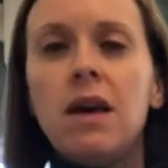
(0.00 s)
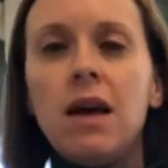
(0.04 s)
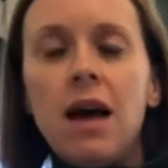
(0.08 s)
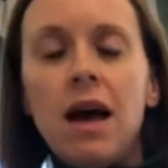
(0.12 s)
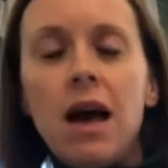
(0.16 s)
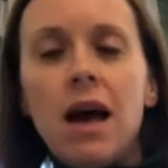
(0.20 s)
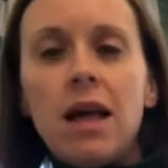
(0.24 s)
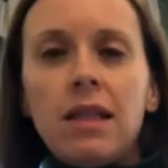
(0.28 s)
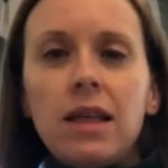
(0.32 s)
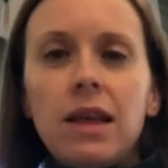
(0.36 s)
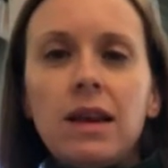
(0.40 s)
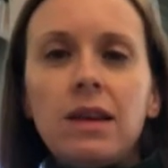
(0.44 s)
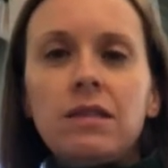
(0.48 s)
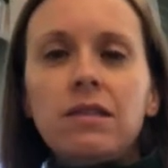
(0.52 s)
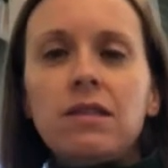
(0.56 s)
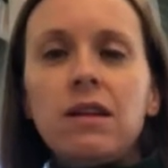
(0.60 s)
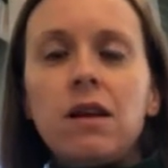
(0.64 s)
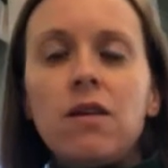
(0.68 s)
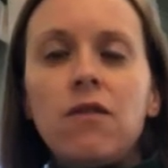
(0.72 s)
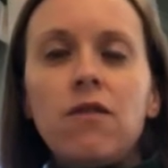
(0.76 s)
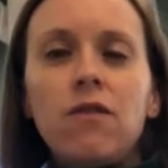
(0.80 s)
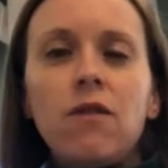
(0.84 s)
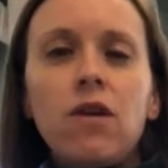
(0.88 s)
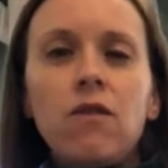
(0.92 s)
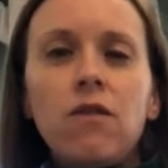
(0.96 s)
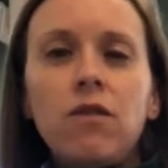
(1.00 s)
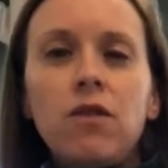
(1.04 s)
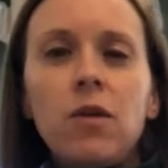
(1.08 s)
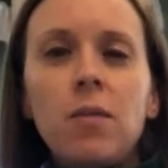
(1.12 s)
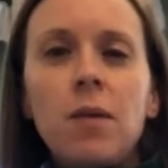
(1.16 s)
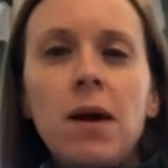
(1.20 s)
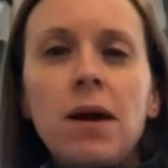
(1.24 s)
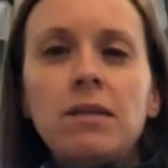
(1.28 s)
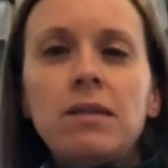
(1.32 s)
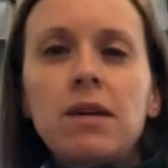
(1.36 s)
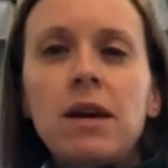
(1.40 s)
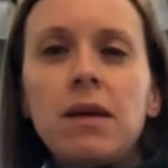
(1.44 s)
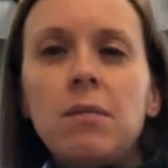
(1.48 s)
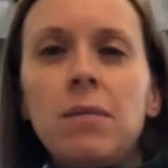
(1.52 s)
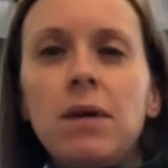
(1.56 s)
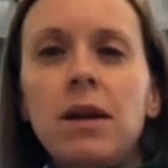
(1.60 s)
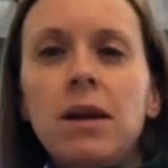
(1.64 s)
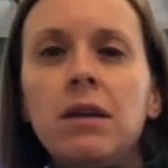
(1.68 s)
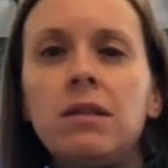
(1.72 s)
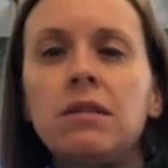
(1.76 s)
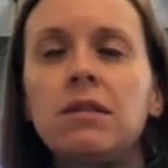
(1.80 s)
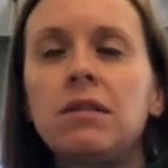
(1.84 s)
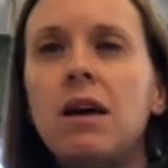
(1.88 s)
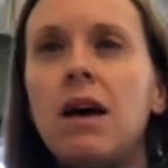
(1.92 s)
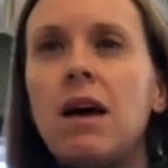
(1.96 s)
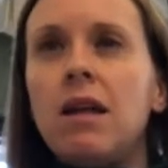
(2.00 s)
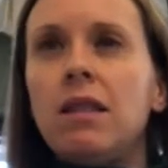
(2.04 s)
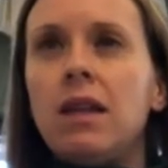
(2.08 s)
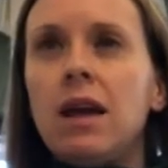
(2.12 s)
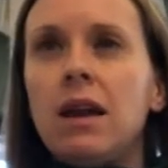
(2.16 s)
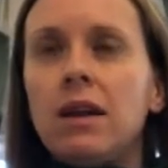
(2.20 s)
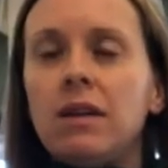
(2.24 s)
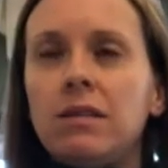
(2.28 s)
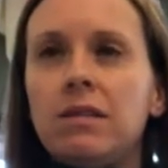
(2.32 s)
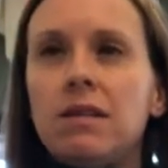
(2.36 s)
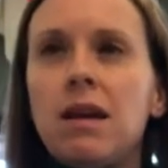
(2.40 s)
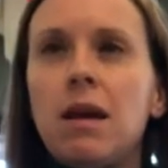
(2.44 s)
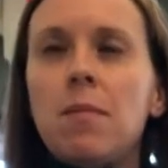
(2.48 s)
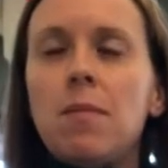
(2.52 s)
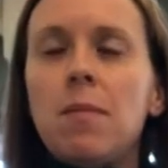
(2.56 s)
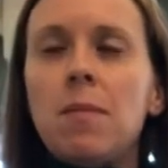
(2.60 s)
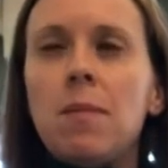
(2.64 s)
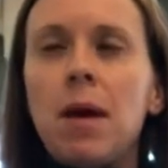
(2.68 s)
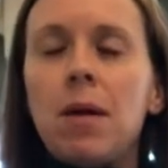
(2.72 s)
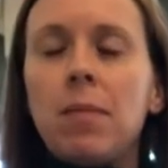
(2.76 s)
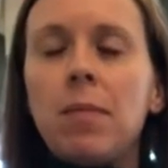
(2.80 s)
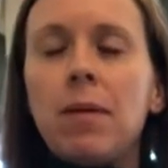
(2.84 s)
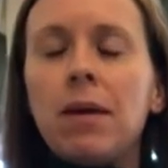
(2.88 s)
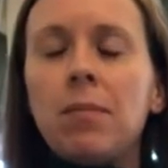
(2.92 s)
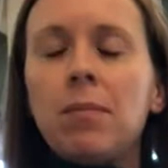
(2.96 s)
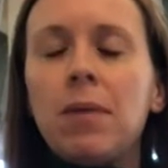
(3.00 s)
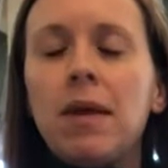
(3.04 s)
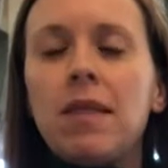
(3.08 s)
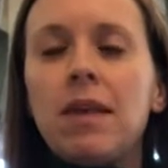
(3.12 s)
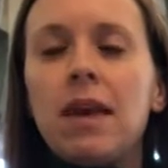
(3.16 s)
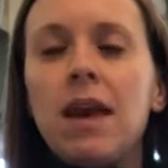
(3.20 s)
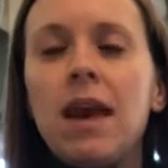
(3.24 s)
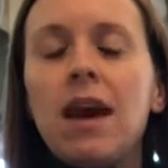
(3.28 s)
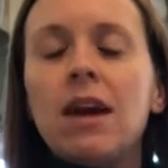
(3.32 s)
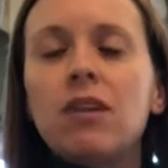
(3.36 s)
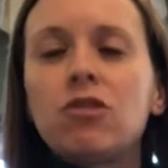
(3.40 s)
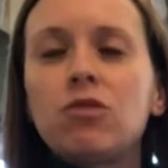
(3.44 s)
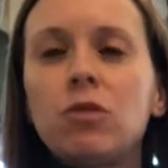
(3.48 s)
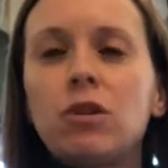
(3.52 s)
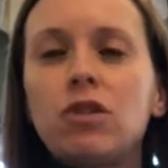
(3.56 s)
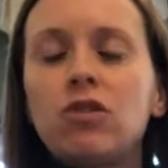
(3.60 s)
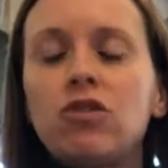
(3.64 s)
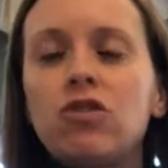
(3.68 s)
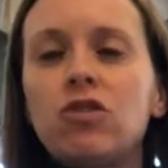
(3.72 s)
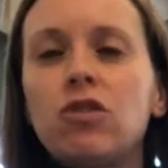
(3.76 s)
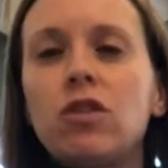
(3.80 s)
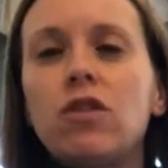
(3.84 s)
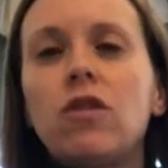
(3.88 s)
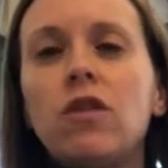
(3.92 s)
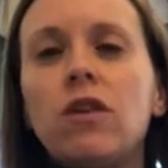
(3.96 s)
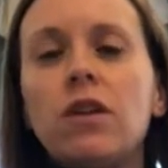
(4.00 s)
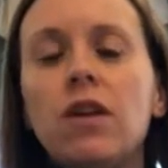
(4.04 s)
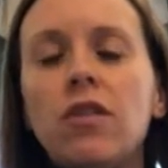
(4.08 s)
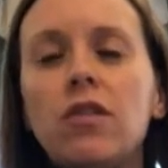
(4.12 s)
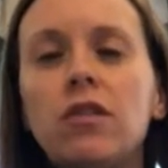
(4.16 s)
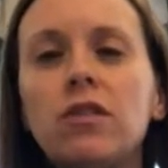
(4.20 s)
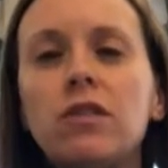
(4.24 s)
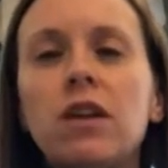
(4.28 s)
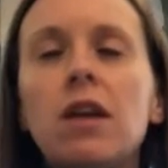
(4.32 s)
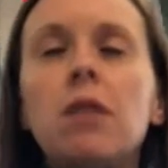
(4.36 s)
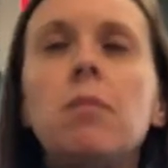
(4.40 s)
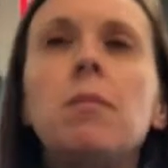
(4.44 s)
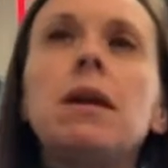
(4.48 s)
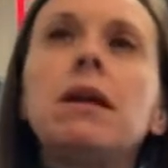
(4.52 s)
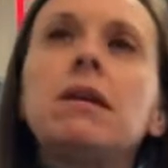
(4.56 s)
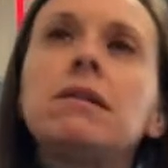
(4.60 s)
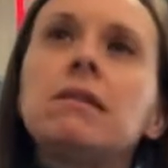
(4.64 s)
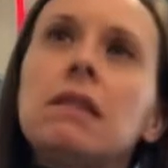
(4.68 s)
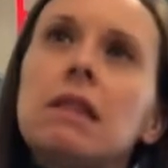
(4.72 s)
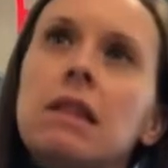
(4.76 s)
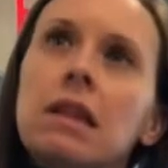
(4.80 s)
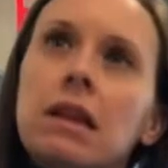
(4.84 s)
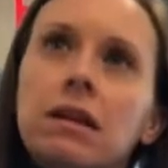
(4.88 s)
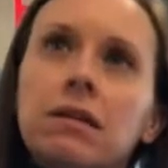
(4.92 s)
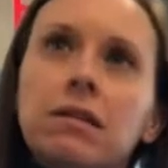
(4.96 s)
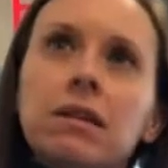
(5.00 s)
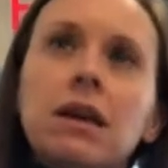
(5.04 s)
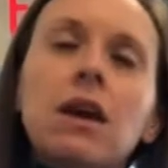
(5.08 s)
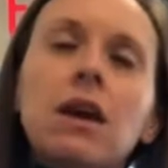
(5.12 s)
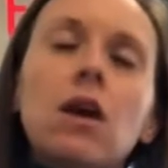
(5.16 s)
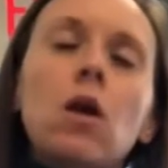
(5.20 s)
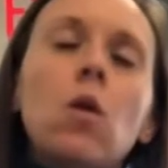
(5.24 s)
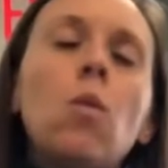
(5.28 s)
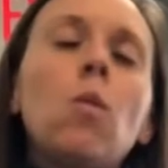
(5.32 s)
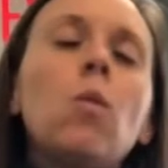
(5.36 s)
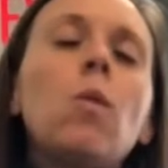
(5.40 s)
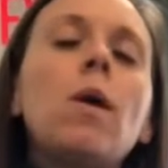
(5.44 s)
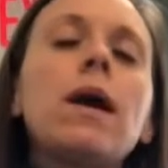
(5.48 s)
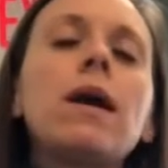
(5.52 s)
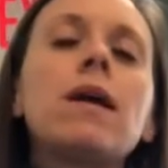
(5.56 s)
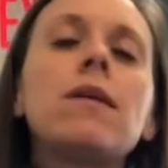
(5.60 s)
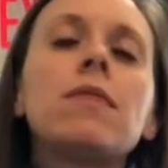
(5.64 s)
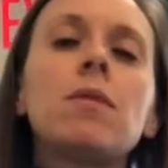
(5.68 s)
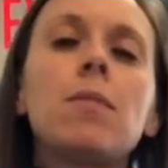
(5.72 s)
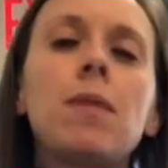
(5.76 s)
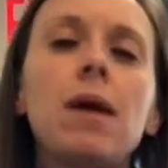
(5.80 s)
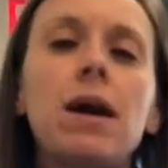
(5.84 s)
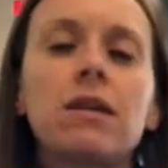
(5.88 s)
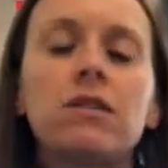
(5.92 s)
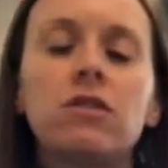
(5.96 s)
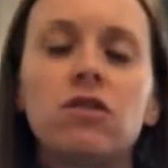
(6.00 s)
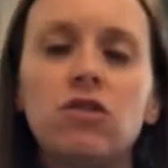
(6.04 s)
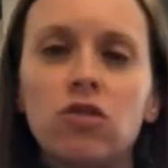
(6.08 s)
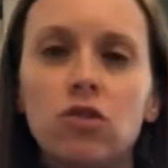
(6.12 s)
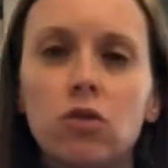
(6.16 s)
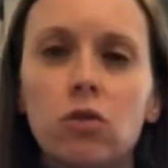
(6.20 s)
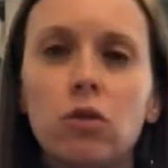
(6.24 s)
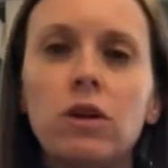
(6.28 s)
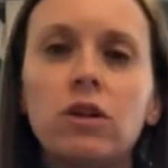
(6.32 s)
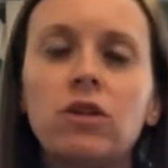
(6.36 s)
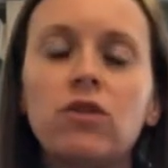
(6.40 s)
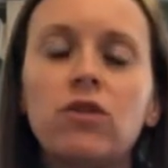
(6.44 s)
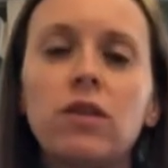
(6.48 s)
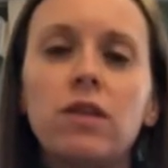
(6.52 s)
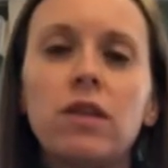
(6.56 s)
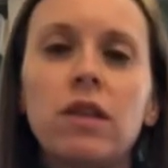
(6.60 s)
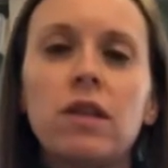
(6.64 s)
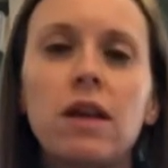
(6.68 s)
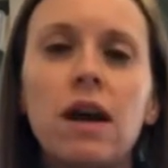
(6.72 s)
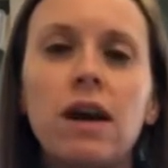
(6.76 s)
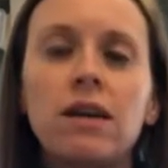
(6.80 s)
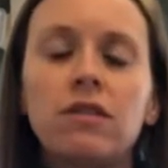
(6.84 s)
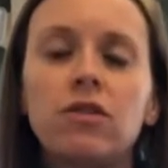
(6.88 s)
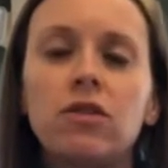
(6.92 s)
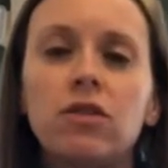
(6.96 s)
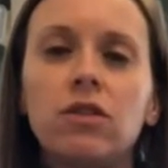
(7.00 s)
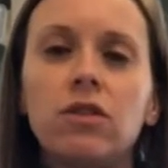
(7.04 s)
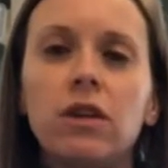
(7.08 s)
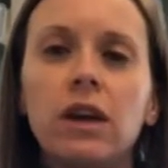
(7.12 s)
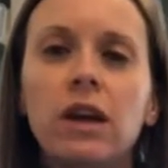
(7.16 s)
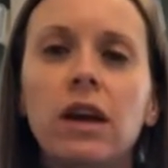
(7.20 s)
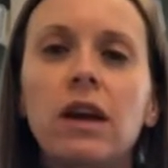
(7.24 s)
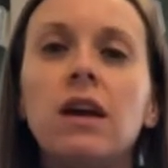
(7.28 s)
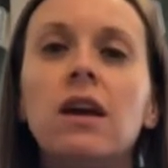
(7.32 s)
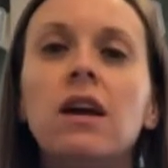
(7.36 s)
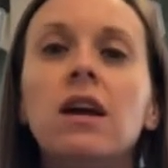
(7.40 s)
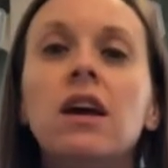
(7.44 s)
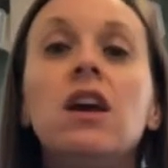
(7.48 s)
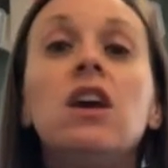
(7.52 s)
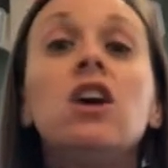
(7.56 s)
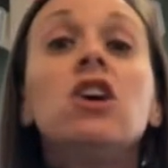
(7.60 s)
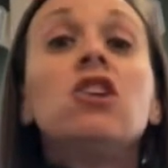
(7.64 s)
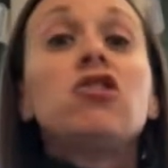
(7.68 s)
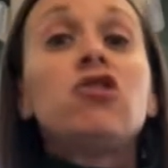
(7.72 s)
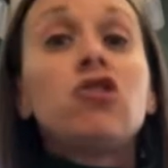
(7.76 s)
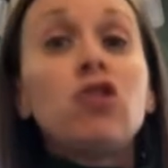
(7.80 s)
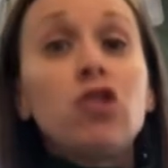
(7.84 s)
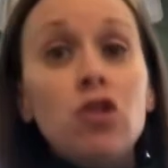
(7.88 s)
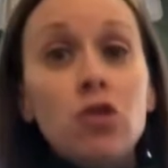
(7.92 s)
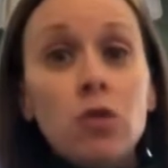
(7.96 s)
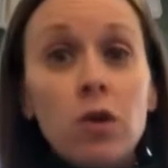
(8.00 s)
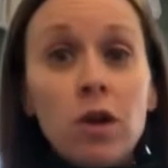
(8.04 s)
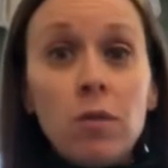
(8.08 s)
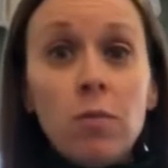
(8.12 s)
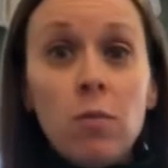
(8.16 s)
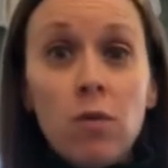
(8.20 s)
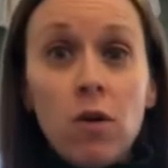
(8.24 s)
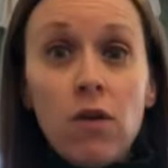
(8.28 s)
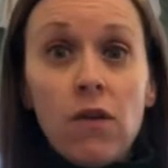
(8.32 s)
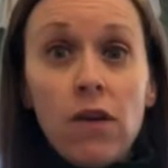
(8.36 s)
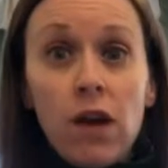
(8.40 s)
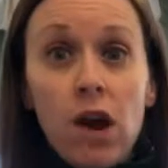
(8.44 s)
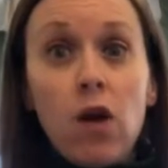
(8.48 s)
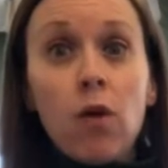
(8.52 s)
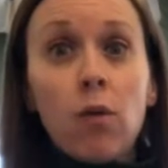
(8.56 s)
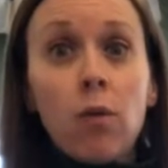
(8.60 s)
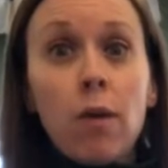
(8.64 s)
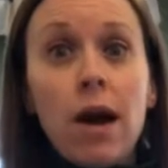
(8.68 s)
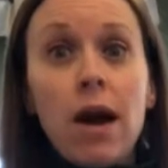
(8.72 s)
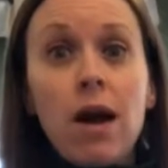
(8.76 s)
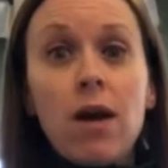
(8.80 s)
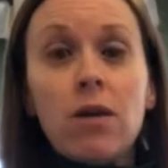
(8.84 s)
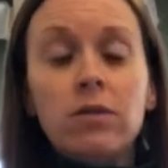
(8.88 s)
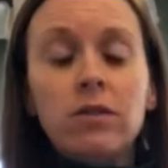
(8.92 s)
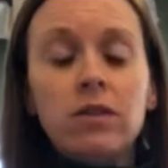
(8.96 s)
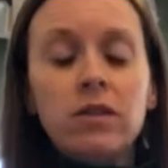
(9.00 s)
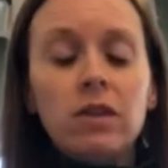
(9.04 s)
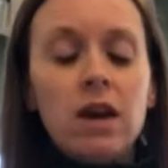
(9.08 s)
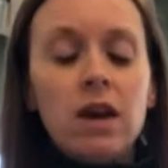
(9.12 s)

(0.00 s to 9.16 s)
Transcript: I'll let it sit up front for about 10 minutes, I'll let it sit back by the cash register for another 10 minutes, and then I'll take it way in the back to storage for the last 30. So you can move it around.